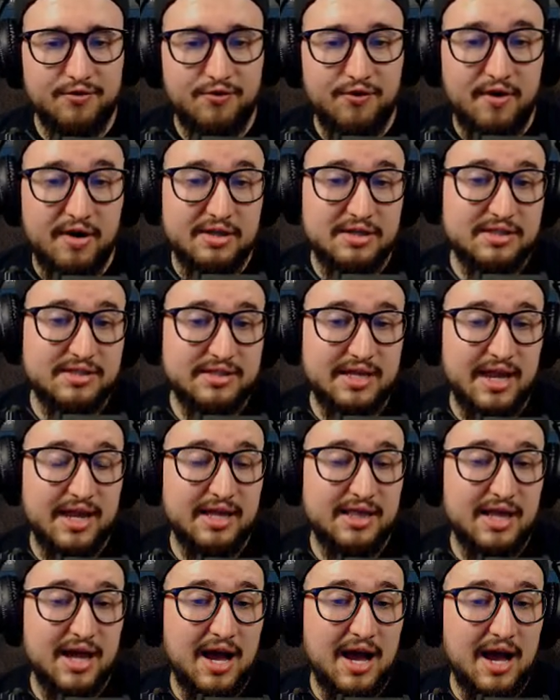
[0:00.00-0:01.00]
friends
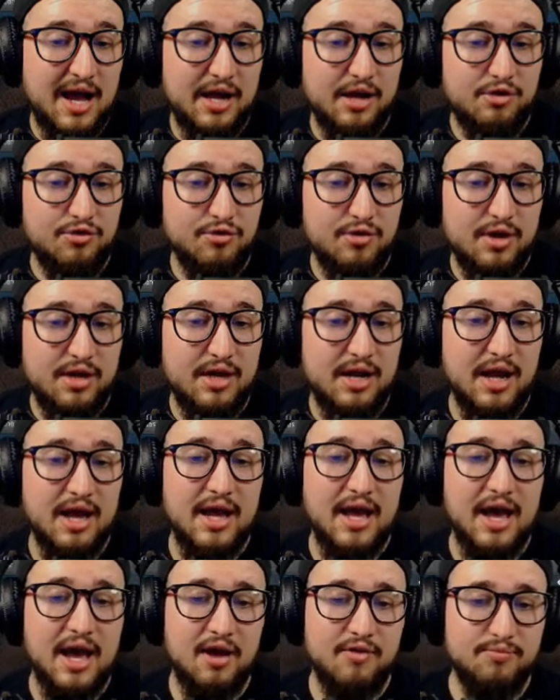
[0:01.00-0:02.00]
stay in the high green,
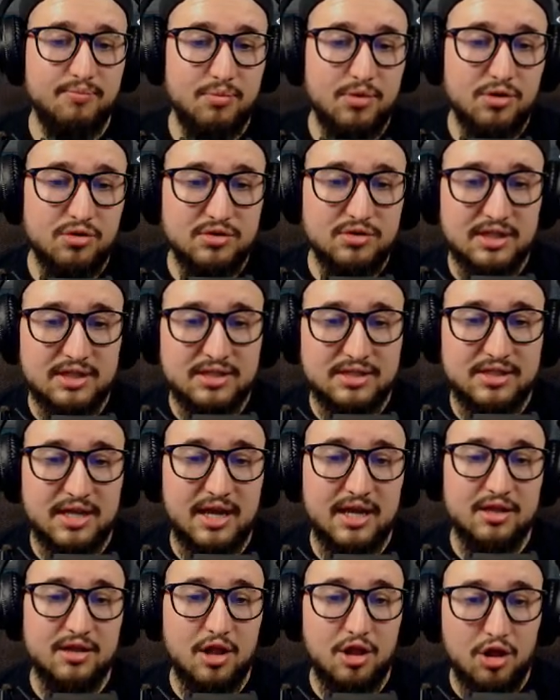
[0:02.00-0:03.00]
have music
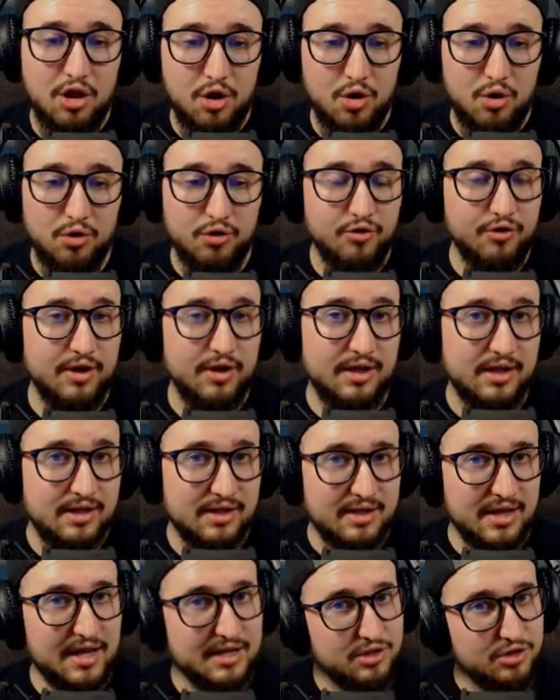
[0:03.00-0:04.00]
stay in the low green.
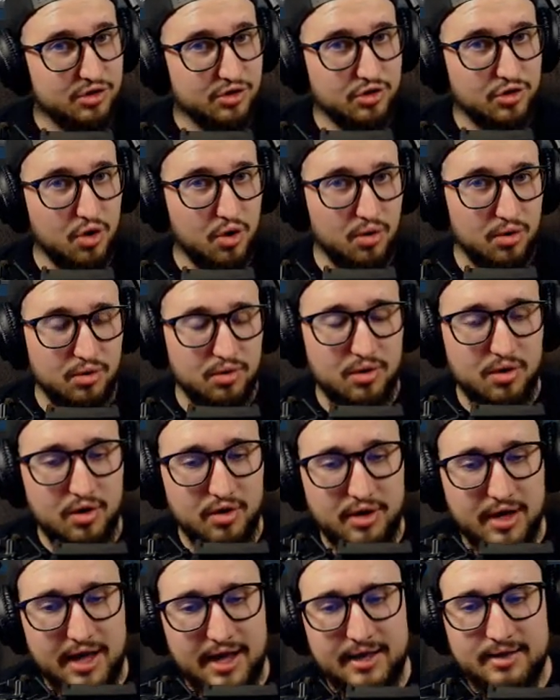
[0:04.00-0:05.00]
That's your goal,
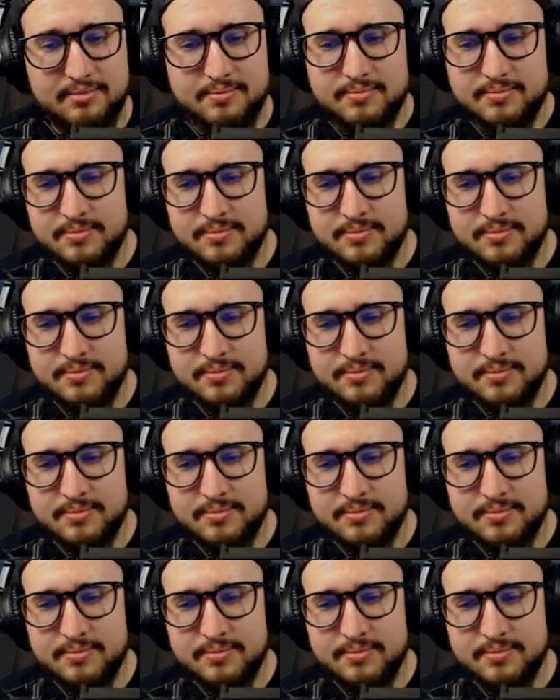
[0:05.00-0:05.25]
okay?